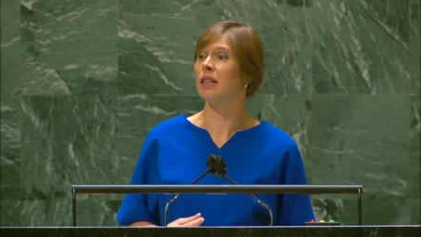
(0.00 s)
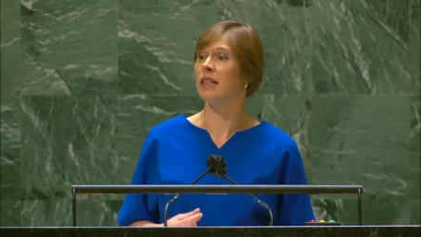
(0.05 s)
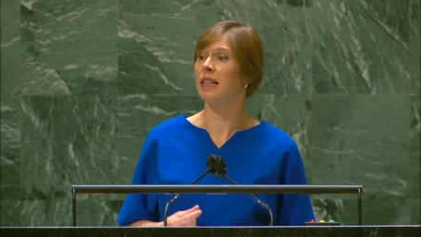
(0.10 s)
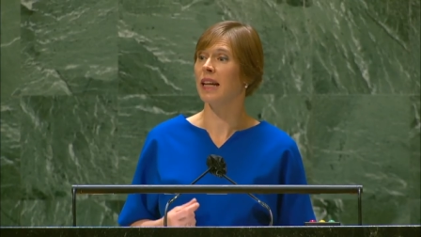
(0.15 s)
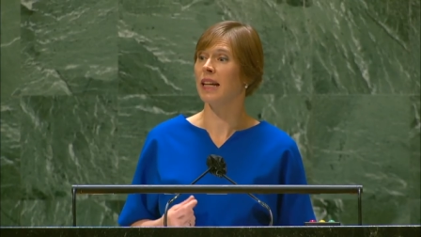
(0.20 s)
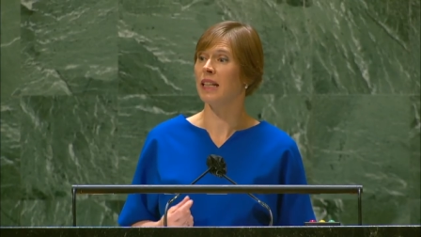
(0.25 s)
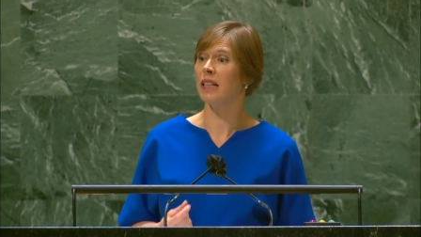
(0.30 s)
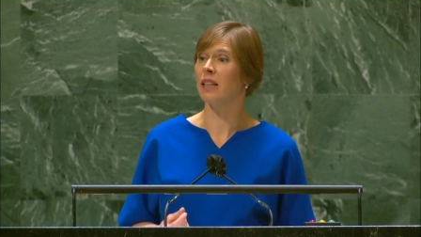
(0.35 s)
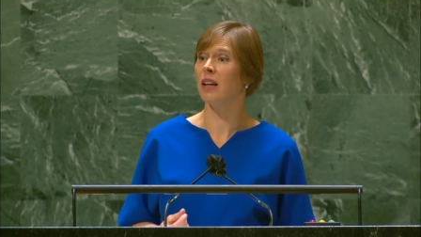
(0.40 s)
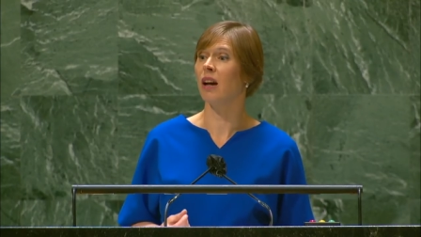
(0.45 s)

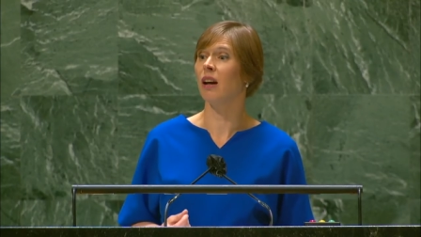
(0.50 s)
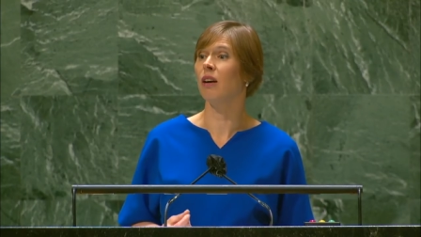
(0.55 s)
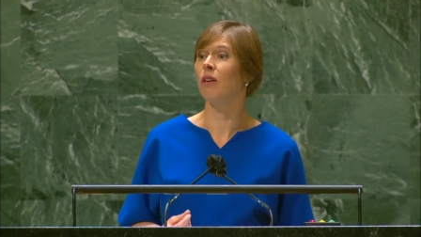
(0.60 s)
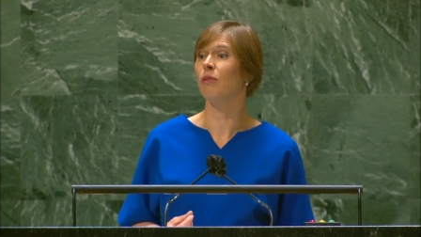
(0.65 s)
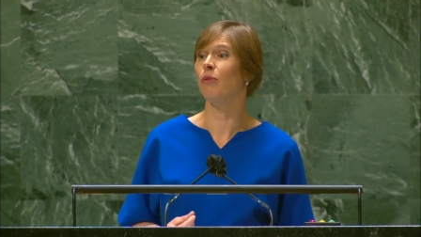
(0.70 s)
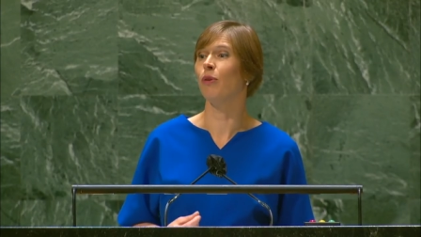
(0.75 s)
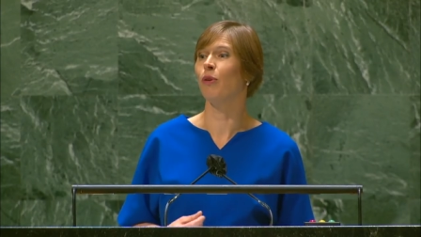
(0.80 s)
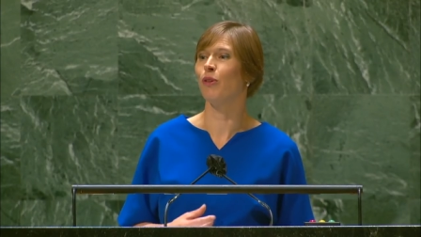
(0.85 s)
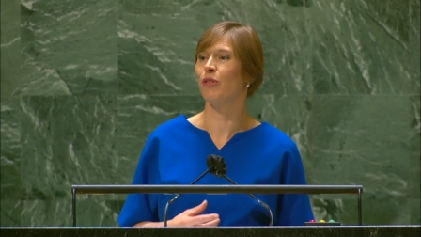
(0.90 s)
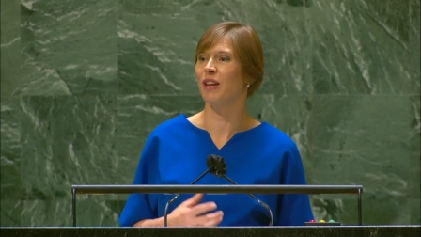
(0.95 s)
Data
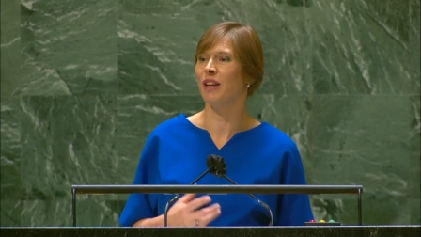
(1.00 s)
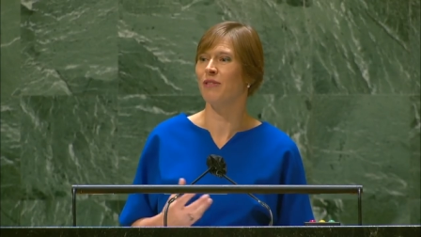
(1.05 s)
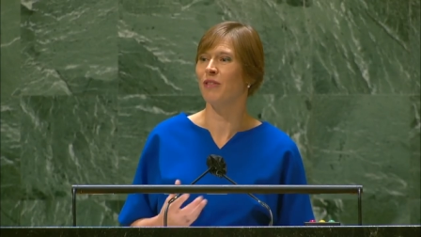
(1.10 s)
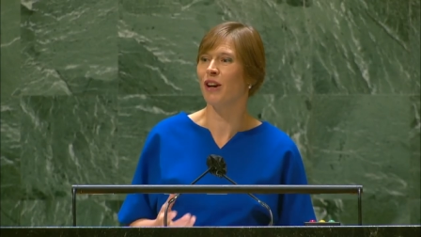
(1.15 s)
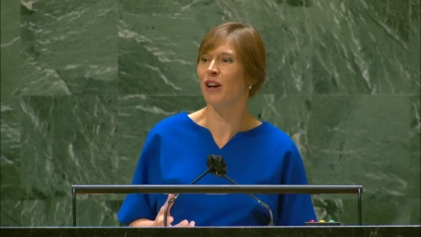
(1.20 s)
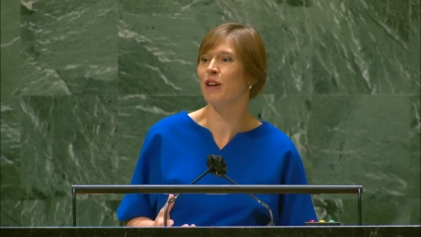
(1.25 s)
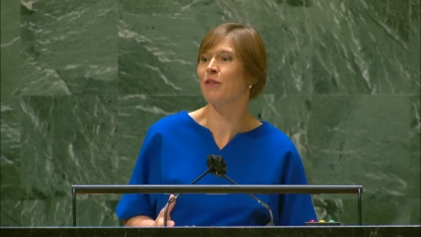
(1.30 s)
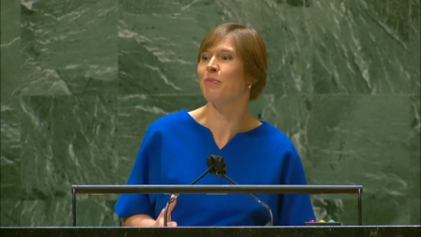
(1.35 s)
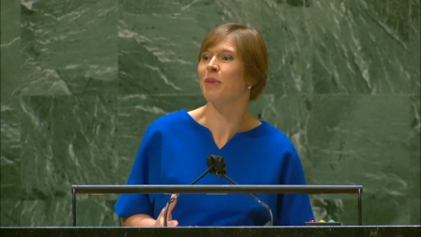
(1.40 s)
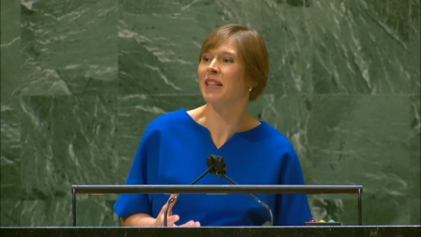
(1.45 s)
for the
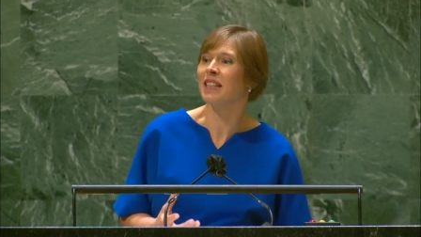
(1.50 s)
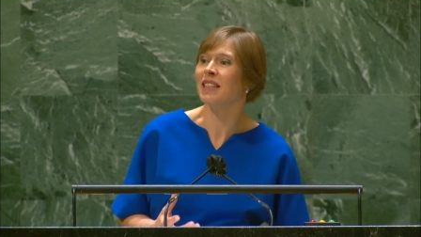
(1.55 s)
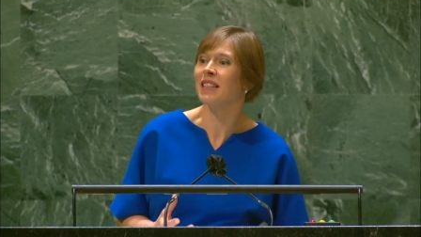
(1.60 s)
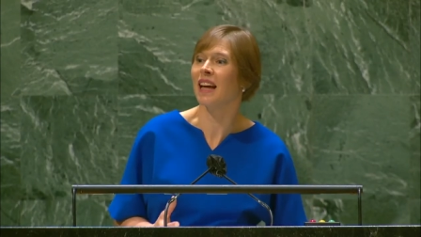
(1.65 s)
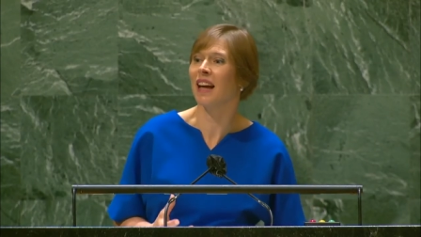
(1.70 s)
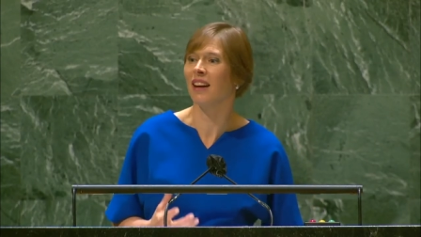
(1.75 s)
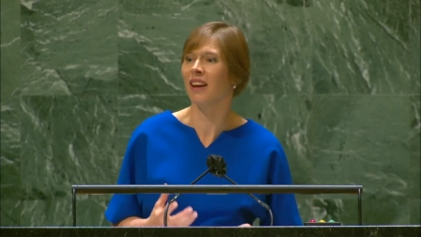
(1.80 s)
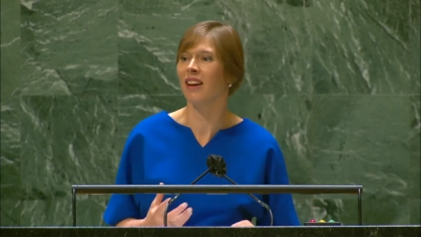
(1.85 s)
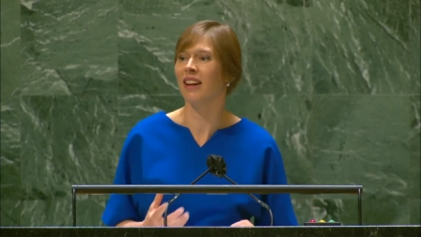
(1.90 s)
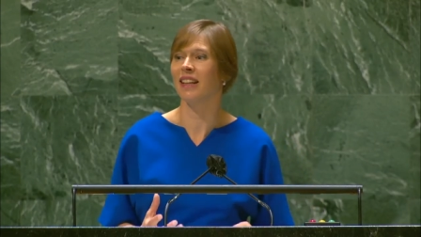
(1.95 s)
Environment
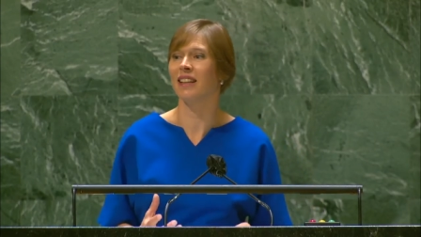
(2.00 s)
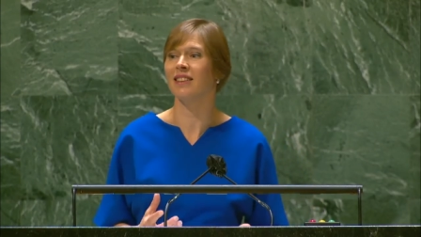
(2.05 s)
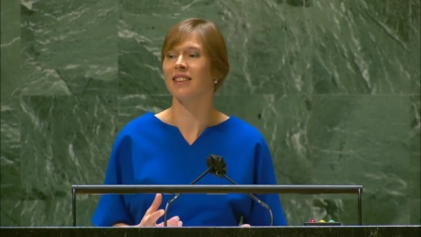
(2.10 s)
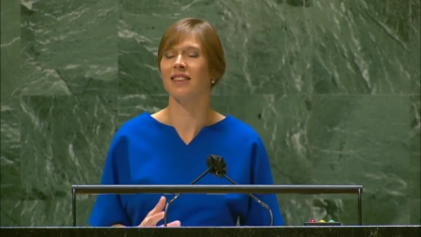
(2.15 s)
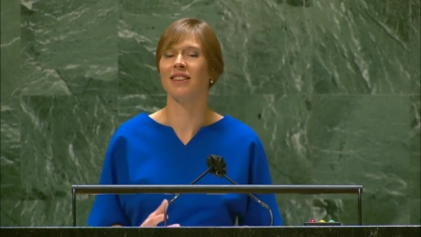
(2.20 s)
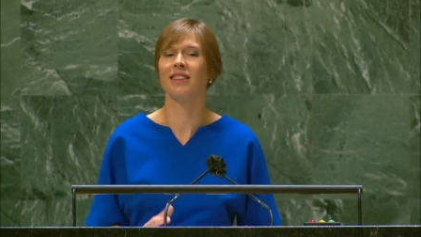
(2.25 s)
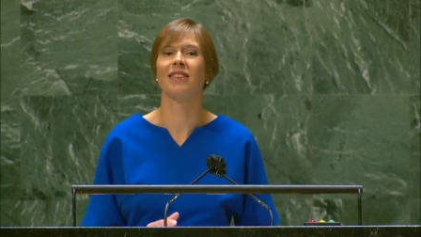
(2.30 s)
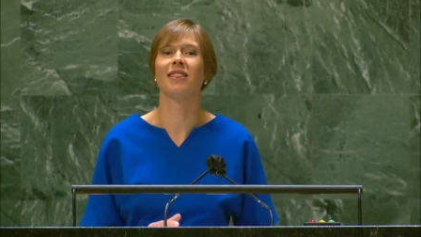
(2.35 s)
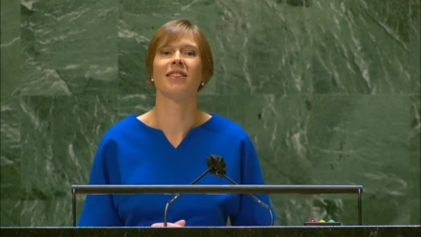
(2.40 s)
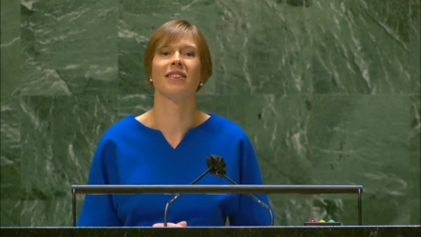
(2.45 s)

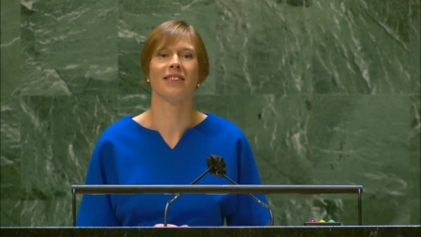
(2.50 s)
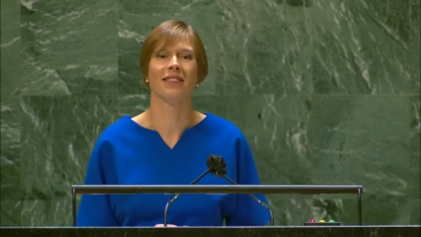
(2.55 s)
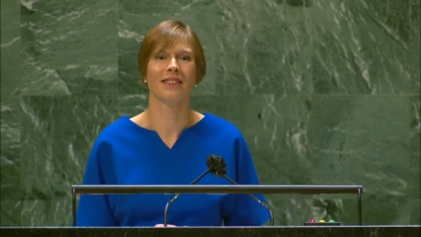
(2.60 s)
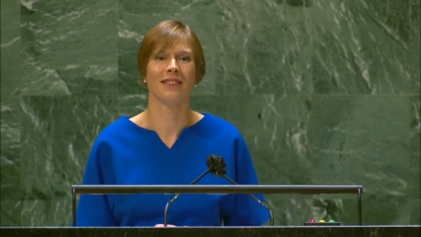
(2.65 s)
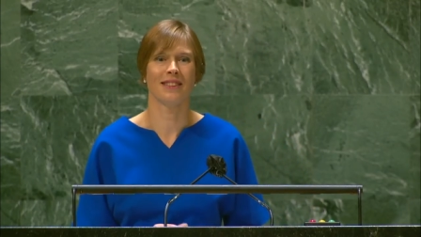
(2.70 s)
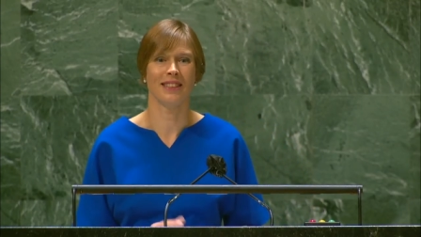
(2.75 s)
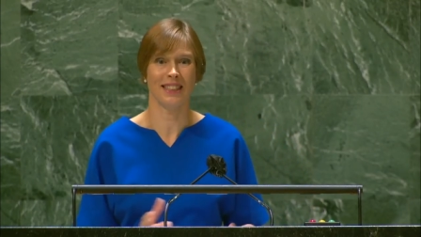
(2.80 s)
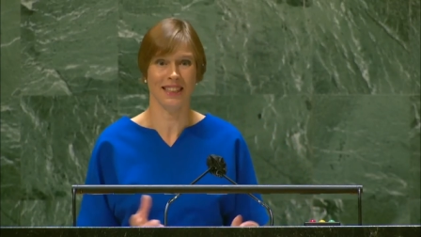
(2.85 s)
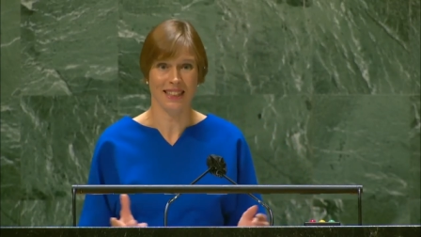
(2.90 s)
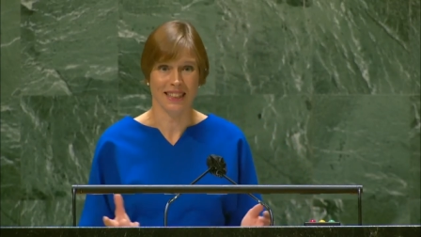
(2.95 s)
Alliance,
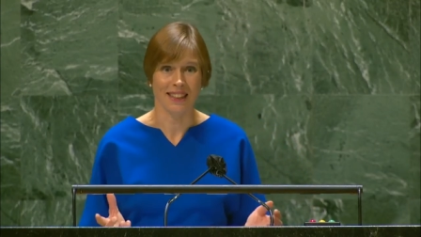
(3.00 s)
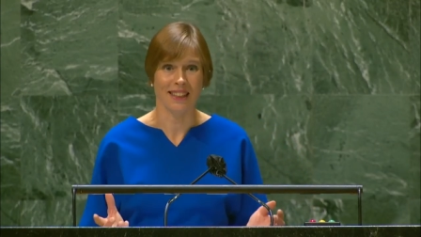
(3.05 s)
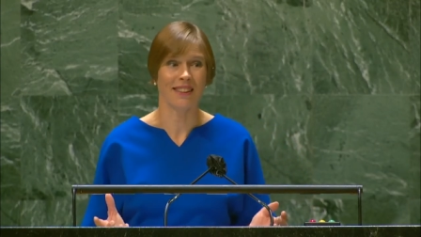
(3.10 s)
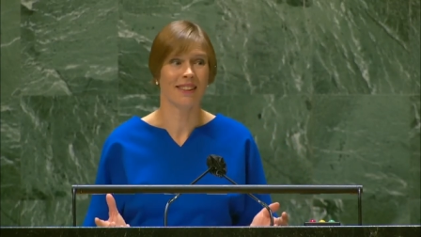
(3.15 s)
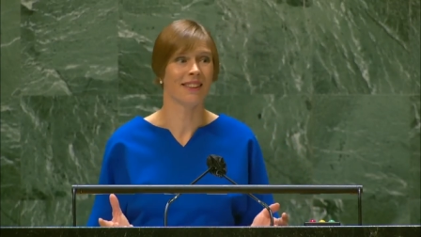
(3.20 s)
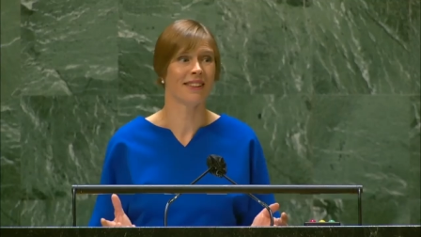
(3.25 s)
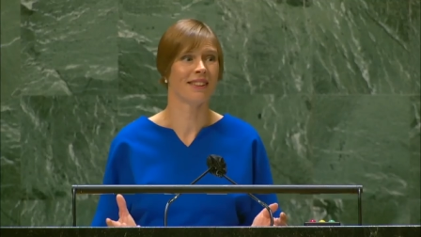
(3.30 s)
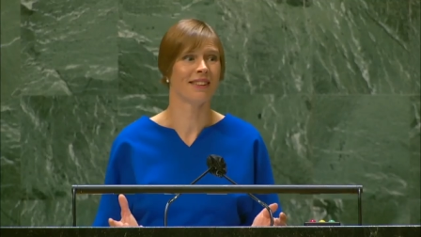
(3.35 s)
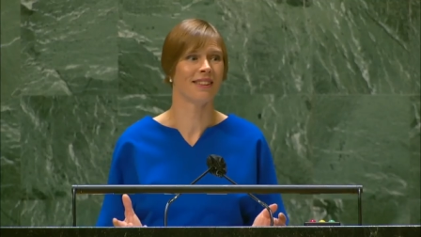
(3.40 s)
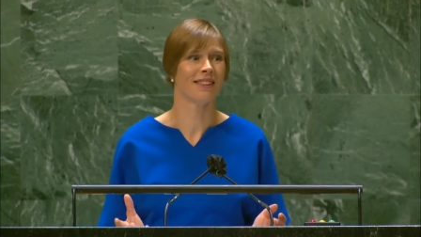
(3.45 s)
DEAL
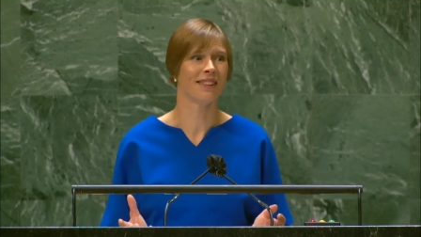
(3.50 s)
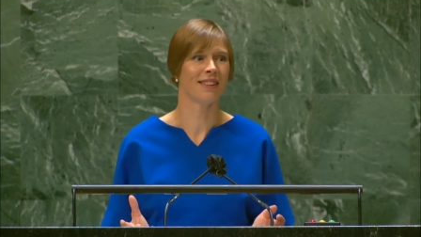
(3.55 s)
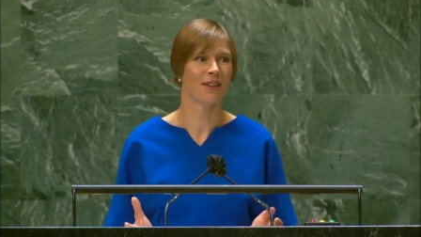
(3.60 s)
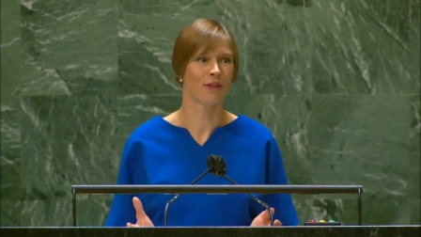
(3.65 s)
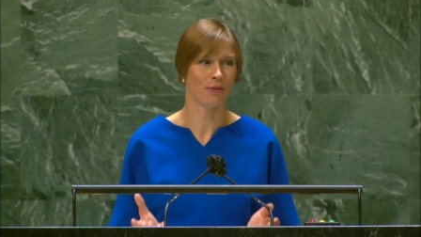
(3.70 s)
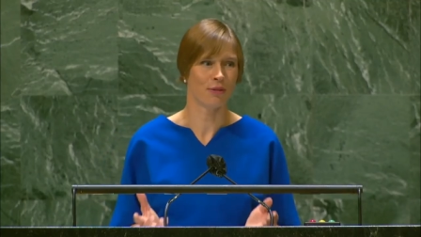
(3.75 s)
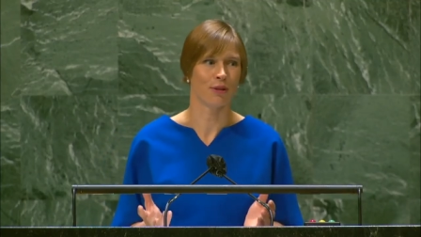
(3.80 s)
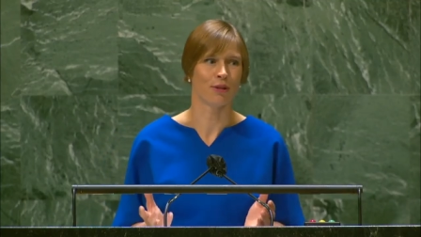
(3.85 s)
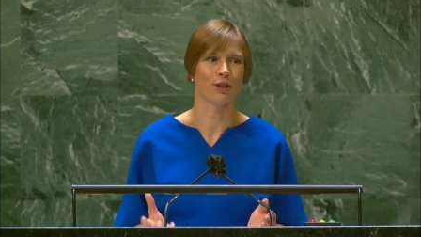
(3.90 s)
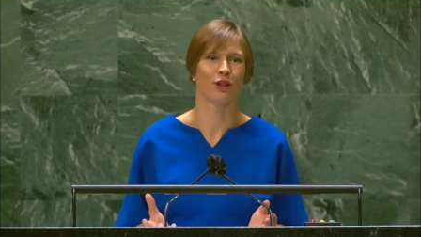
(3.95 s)

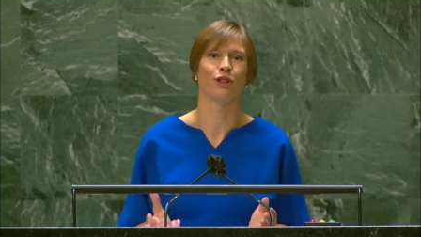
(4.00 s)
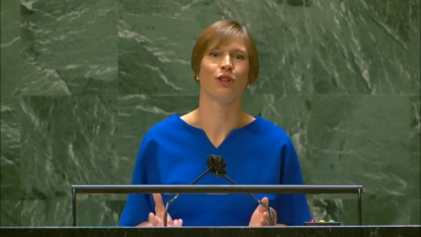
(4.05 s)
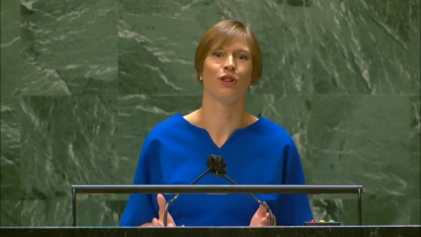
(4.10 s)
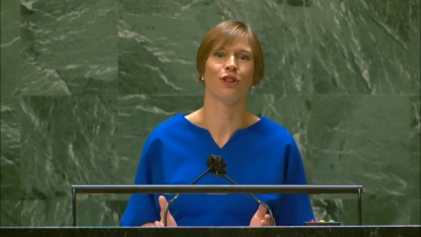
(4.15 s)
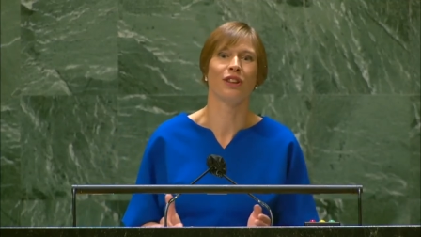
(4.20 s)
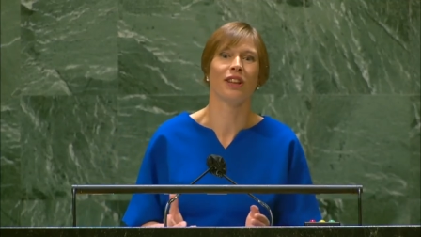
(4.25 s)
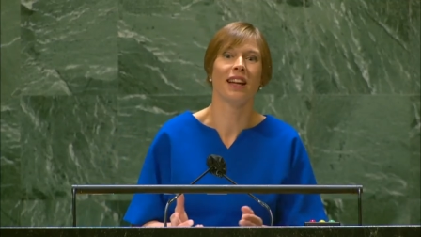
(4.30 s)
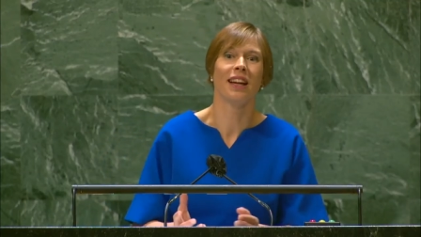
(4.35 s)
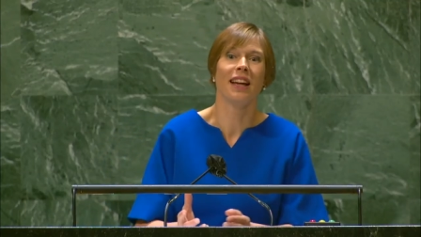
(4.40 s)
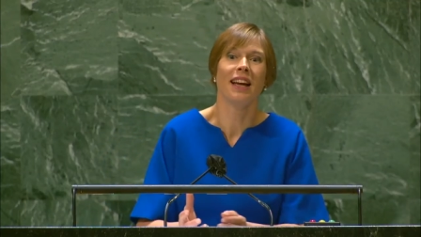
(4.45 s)
for short,